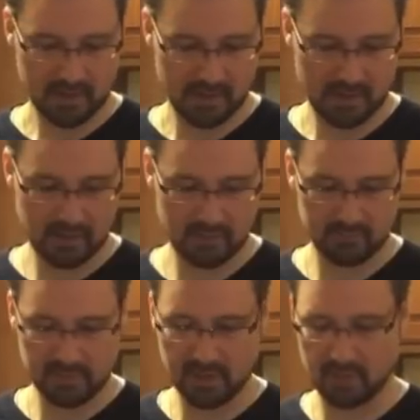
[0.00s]

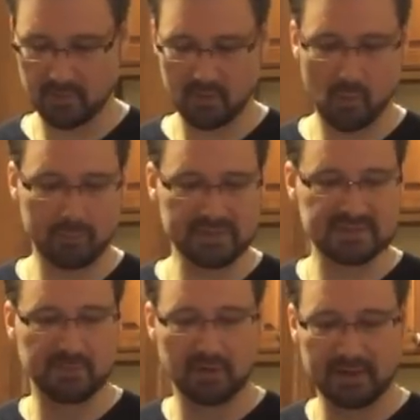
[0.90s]
um, you know, it won't be
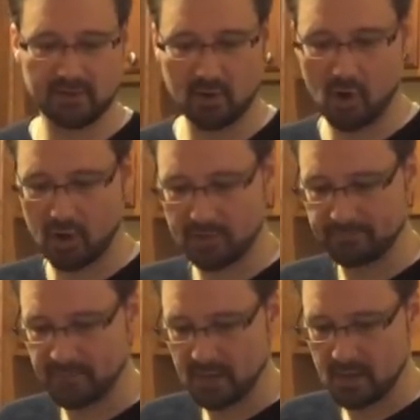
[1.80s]
spilling in the car.
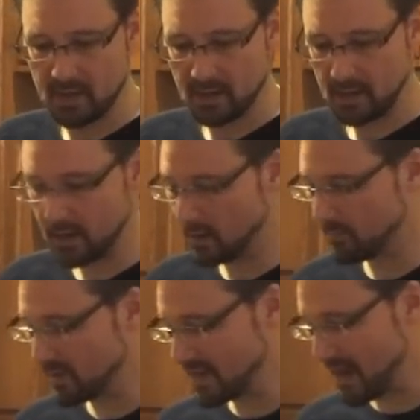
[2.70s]

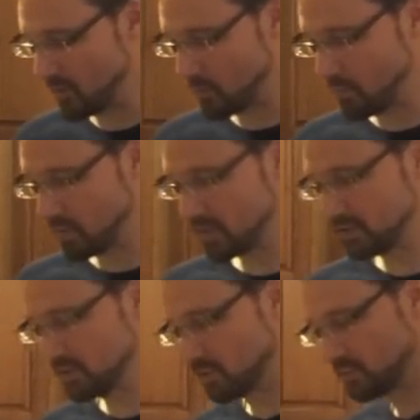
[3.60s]
Um, now, what we're going
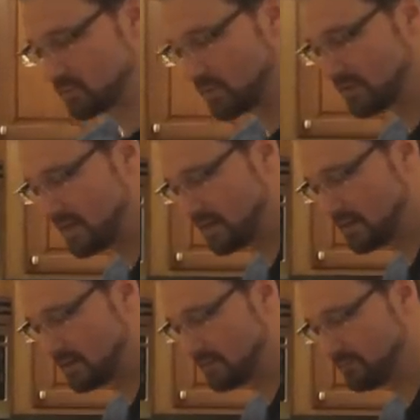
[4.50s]
to do is we're going to take
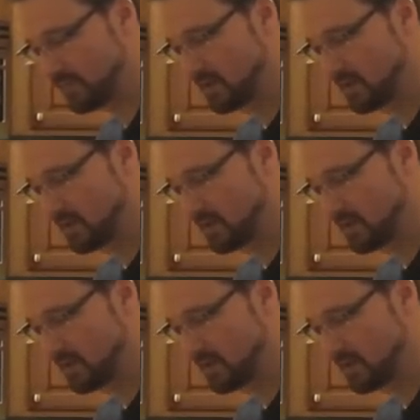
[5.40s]
a,